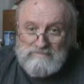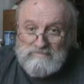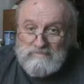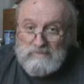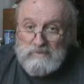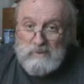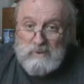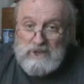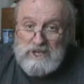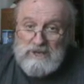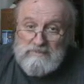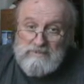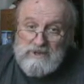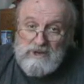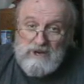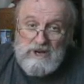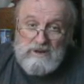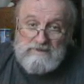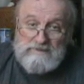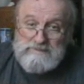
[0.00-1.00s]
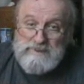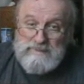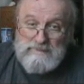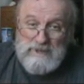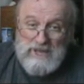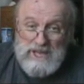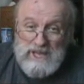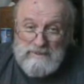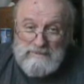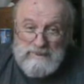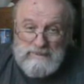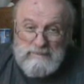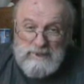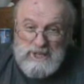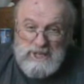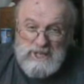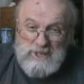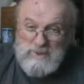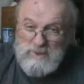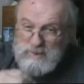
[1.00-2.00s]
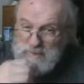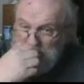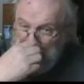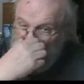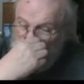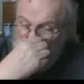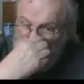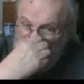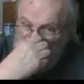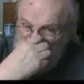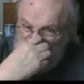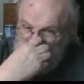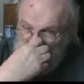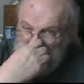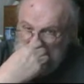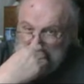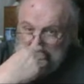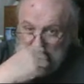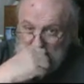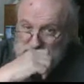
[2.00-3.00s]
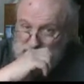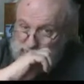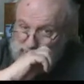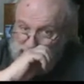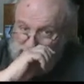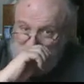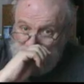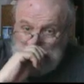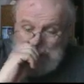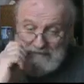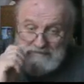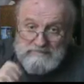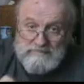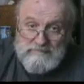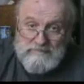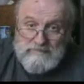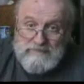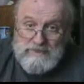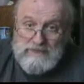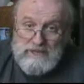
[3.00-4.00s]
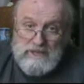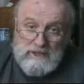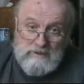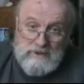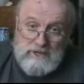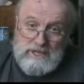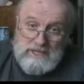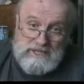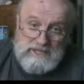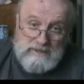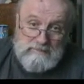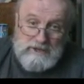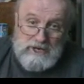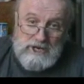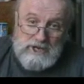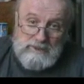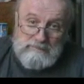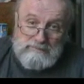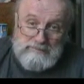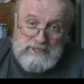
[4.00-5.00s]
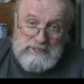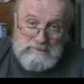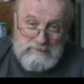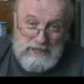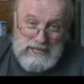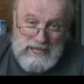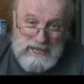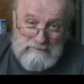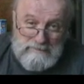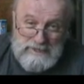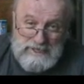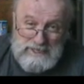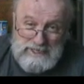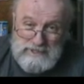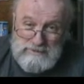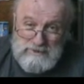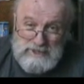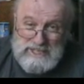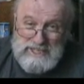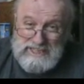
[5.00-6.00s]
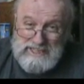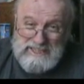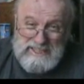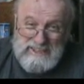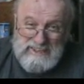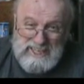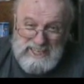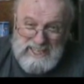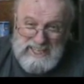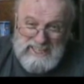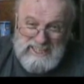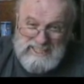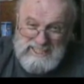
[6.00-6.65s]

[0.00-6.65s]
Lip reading: We keep the arms people happy because we're putting all this stuff over there. We get the American people happy because we get their kids